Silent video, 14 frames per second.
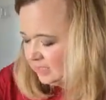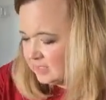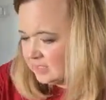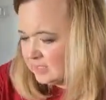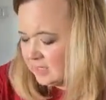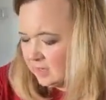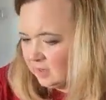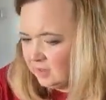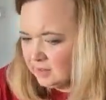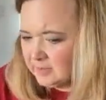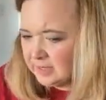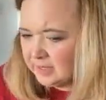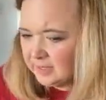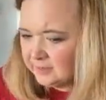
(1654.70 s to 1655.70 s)
Because it's
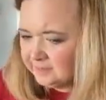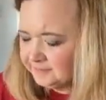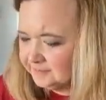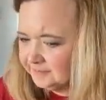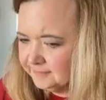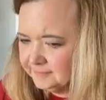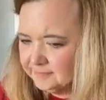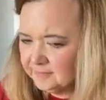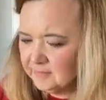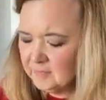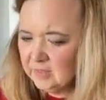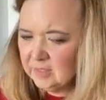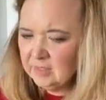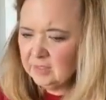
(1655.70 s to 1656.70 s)
all about,
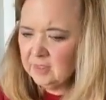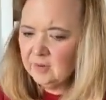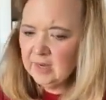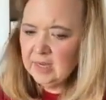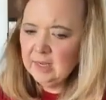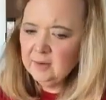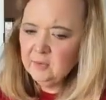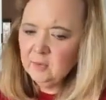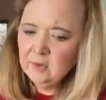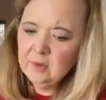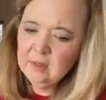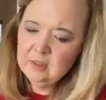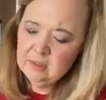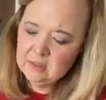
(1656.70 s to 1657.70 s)
you know, I
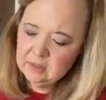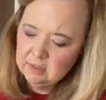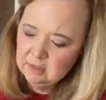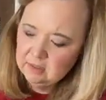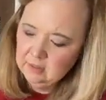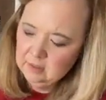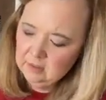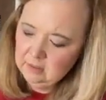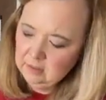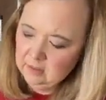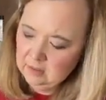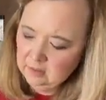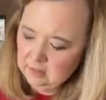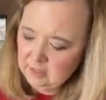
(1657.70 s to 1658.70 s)
want
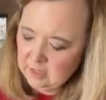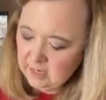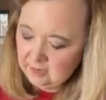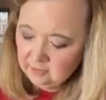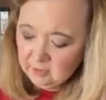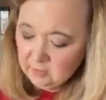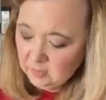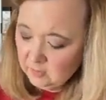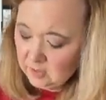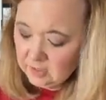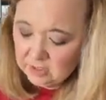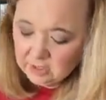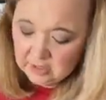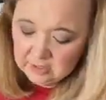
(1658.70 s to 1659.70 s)

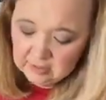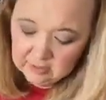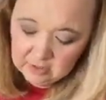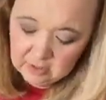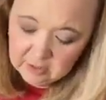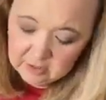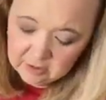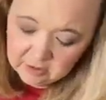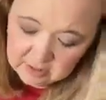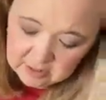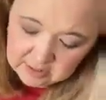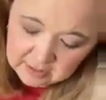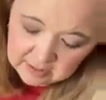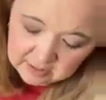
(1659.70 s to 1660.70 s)
everyone watching to
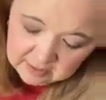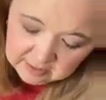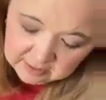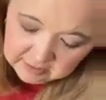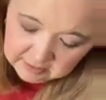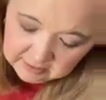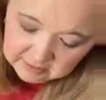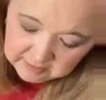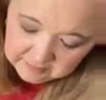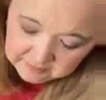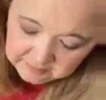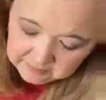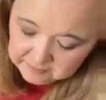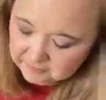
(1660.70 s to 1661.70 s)
understand
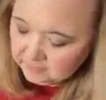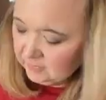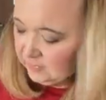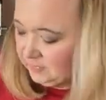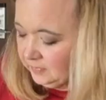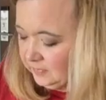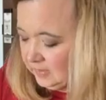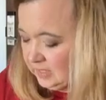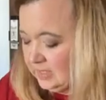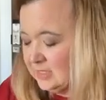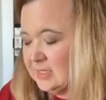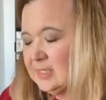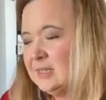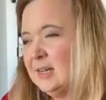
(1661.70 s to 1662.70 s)

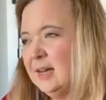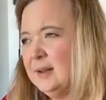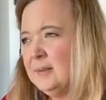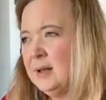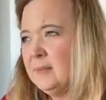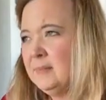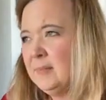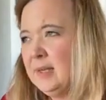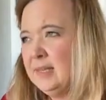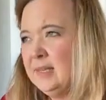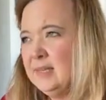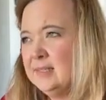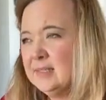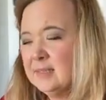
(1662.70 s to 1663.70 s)
that it's not about
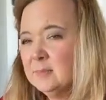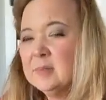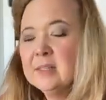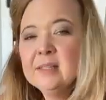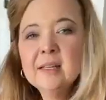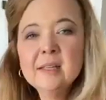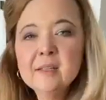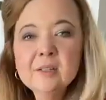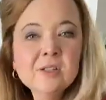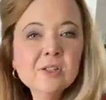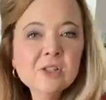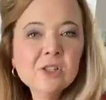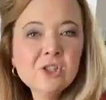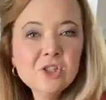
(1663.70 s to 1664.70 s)
making something that
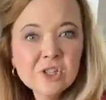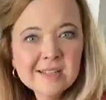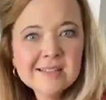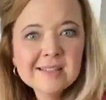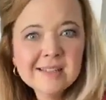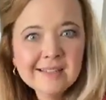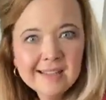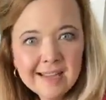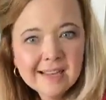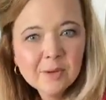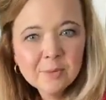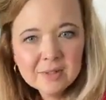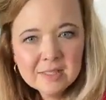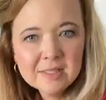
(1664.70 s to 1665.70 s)
looks just
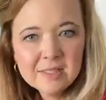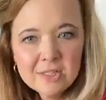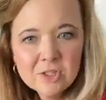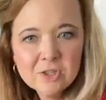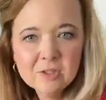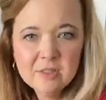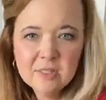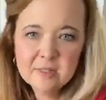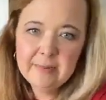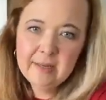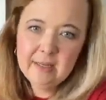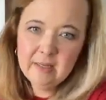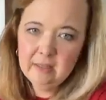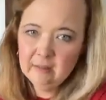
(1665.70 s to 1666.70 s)
like what the teacher
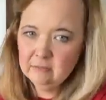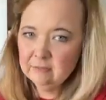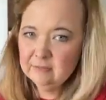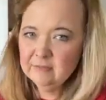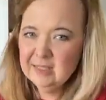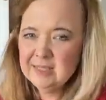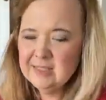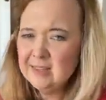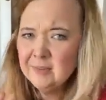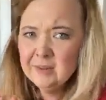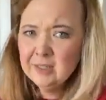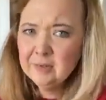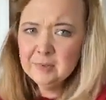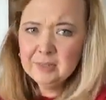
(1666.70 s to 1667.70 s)
is making. That's
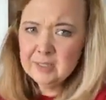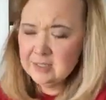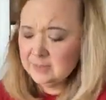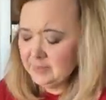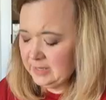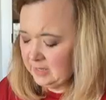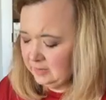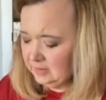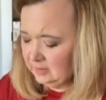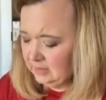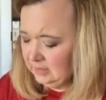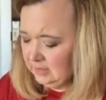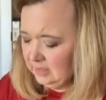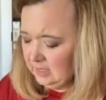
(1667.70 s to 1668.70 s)
not really what it's about.
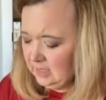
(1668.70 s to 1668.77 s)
